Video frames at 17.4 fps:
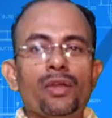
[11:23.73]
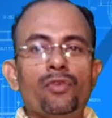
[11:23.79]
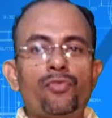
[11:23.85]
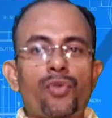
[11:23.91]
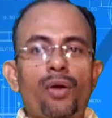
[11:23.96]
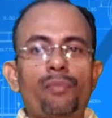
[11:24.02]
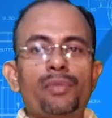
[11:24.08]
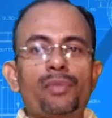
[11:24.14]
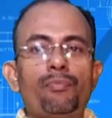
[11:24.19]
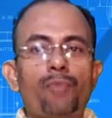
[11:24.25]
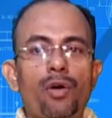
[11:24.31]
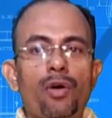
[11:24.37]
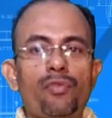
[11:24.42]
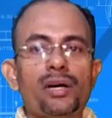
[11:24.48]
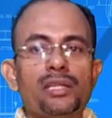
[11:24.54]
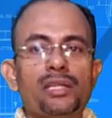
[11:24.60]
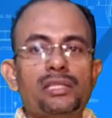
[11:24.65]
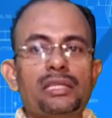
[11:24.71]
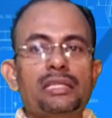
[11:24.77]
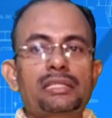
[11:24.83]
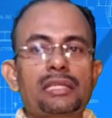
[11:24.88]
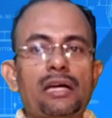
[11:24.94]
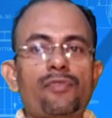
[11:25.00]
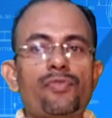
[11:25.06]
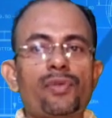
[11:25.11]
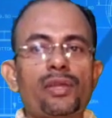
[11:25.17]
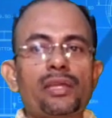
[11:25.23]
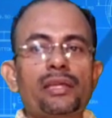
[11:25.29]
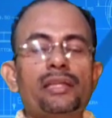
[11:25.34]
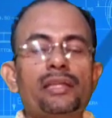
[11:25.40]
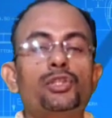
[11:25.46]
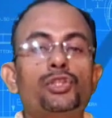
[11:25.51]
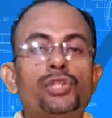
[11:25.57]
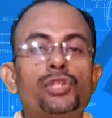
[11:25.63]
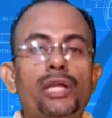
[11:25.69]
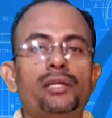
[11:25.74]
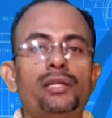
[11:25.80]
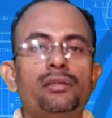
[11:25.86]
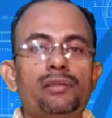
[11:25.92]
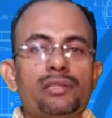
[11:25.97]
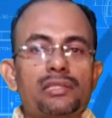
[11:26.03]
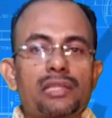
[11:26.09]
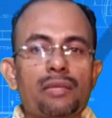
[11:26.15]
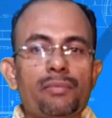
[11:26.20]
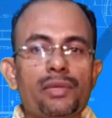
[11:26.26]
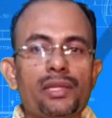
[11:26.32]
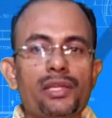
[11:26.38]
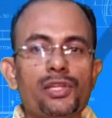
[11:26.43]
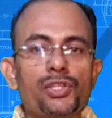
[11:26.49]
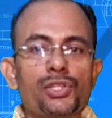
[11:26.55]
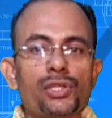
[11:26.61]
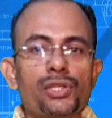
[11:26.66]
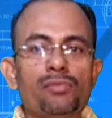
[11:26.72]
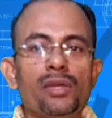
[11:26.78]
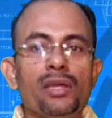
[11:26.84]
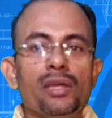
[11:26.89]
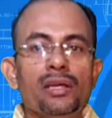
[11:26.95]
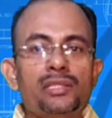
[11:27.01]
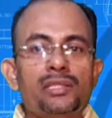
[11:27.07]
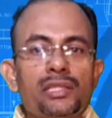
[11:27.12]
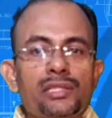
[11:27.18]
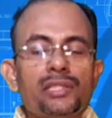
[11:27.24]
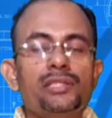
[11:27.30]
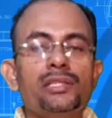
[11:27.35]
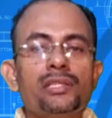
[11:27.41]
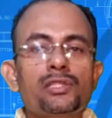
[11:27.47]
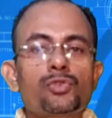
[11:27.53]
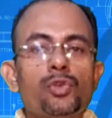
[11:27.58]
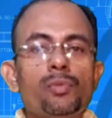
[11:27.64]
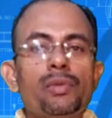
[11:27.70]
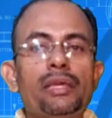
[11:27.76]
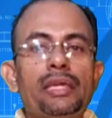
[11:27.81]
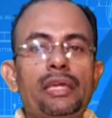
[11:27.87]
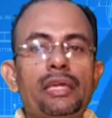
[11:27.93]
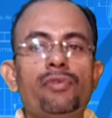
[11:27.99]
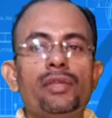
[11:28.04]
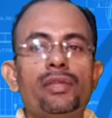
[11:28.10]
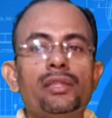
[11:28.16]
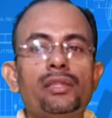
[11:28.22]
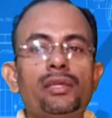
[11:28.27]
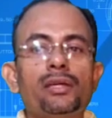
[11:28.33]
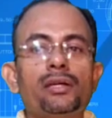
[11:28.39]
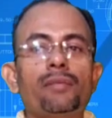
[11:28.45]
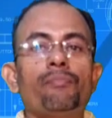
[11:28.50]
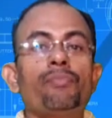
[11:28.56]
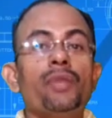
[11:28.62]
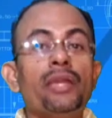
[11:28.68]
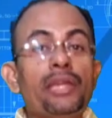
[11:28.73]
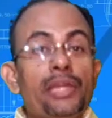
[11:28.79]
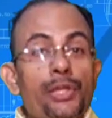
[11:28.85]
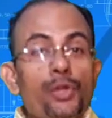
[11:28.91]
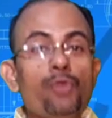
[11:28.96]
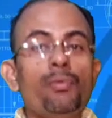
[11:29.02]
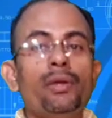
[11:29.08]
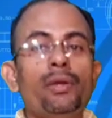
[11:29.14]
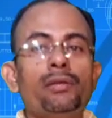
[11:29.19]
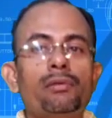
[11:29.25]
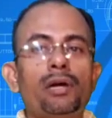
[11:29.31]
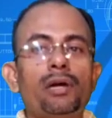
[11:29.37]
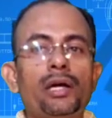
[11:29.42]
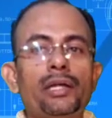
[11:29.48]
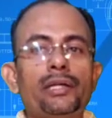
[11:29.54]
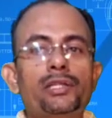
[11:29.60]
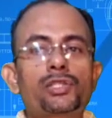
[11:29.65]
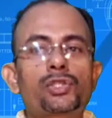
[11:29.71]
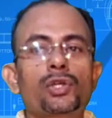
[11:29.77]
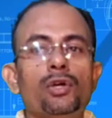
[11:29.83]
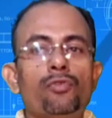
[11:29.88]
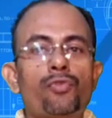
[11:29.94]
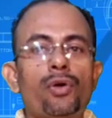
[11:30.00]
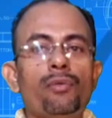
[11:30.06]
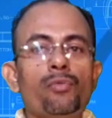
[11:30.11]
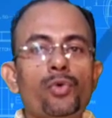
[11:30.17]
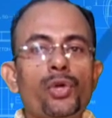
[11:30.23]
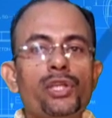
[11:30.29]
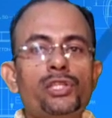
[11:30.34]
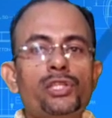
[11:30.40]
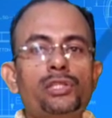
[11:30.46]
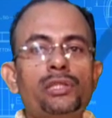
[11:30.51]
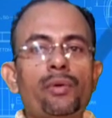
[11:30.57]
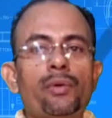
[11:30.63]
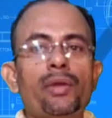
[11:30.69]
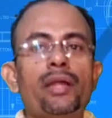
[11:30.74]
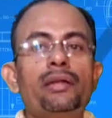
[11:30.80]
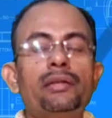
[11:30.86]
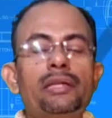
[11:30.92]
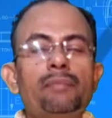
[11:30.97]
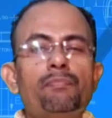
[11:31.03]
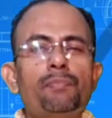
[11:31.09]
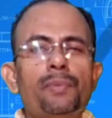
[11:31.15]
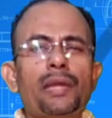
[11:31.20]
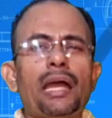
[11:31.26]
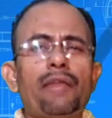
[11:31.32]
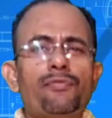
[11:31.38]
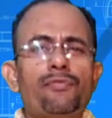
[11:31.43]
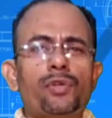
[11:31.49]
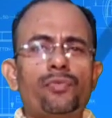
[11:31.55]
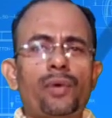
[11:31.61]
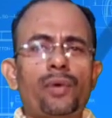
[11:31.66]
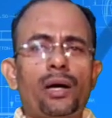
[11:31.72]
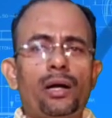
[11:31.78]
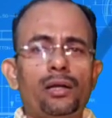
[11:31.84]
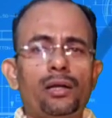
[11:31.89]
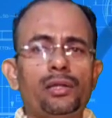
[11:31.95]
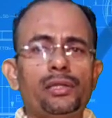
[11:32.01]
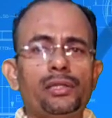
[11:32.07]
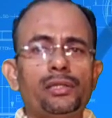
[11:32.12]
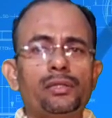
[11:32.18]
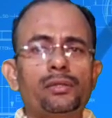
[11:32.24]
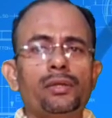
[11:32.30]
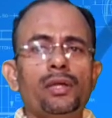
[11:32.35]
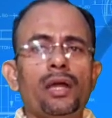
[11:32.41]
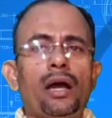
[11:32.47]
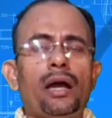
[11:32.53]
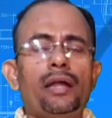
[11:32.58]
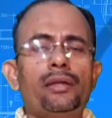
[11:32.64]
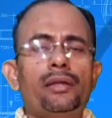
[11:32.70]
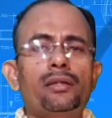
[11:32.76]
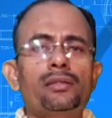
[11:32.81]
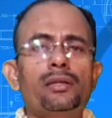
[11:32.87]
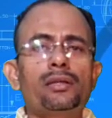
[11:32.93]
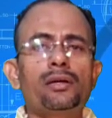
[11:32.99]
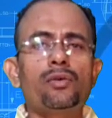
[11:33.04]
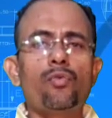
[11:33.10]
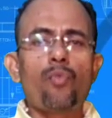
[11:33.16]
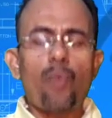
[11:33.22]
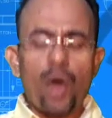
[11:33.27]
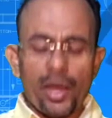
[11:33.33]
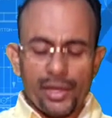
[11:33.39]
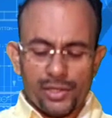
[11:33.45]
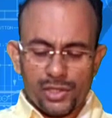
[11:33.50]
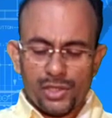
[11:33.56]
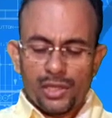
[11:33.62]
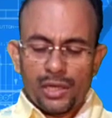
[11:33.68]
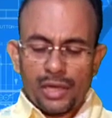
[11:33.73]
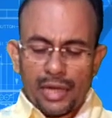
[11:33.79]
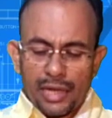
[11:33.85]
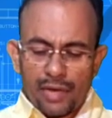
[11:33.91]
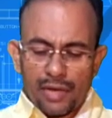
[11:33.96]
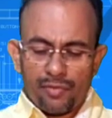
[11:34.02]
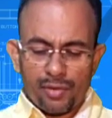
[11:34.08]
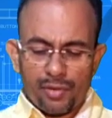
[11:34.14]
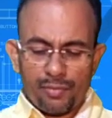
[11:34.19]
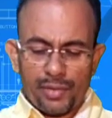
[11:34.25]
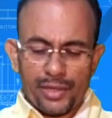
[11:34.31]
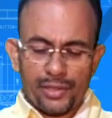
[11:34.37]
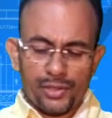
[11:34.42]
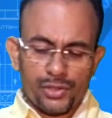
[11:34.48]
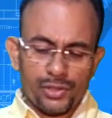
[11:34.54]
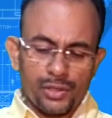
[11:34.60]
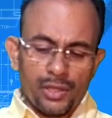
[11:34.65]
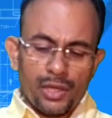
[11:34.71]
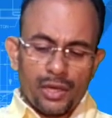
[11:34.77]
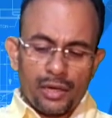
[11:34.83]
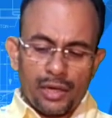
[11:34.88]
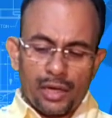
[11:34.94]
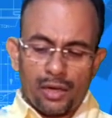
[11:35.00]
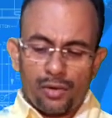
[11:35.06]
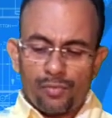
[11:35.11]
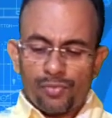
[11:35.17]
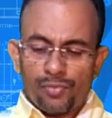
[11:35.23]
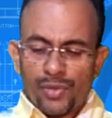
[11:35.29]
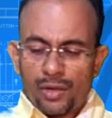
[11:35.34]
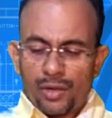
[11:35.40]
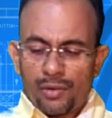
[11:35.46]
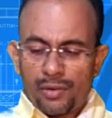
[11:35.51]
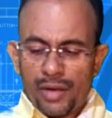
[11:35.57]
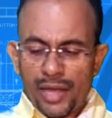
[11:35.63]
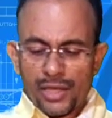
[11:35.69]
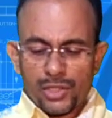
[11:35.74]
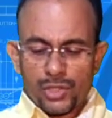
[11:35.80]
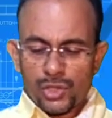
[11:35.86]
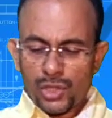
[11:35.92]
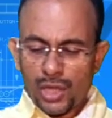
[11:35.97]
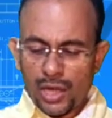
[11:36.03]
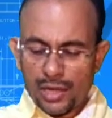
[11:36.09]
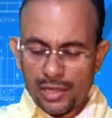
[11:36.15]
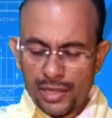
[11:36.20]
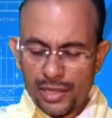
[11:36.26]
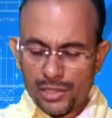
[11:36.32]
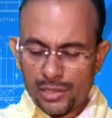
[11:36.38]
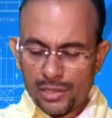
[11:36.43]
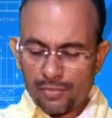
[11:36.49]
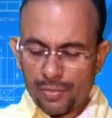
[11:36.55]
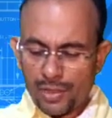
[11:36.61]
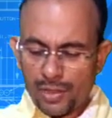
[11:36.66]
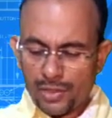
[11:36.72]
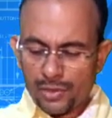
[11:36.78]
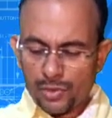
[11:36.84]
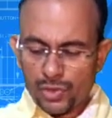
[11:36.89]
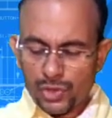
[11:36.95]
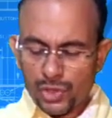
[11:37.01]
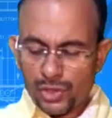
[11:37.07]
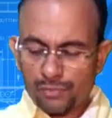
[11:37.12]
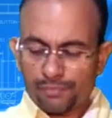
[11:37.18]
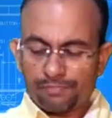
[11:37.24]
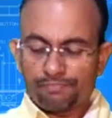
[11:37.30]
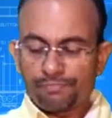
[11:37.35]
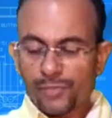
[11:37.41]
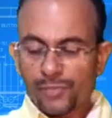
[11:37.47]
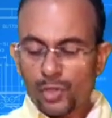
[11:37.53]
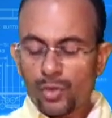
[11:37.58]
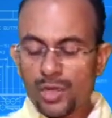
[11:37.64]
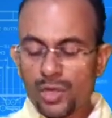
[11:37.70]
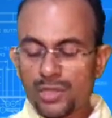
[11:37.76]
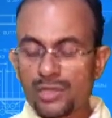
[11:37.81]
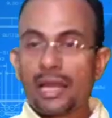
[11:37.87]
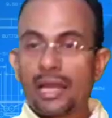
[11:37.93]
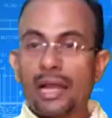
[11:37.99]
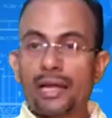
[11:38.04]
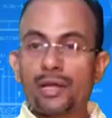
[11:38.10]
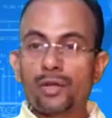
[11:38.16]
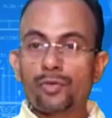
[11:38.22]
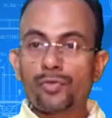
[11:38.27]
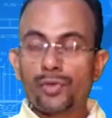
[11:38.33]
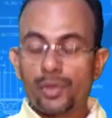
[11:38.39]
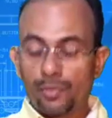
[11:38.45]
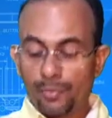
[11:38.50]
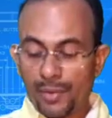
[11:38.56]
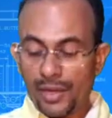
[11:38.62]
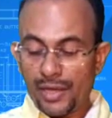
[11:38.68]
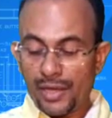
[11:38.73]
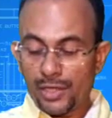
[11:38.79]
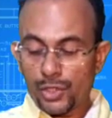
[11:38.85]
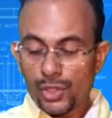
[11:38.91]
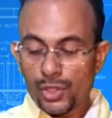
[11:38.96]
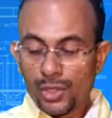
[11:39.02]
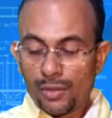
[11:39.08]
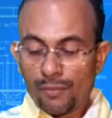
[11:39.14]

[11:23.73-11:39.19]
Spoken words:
from the poverty, suffering, and gender discrimination. Citizens will be given their human rights from which they were deprived of earlier under the white government. Now, next highlighted part, you see towards the end of your page.